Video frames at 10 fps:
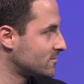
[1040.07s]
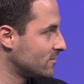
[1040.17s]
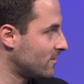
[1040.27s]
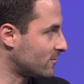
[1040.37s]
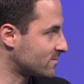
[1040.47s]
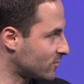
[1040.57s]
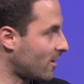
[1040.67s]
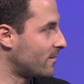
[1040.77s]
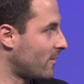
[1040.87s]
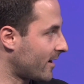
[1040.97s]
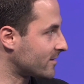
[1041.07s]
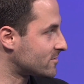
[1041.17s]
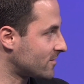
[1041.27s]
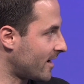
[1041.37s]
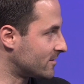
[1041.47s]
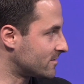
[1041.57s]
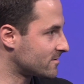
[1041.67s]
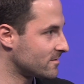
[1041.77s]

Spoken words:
to those broad market strategies.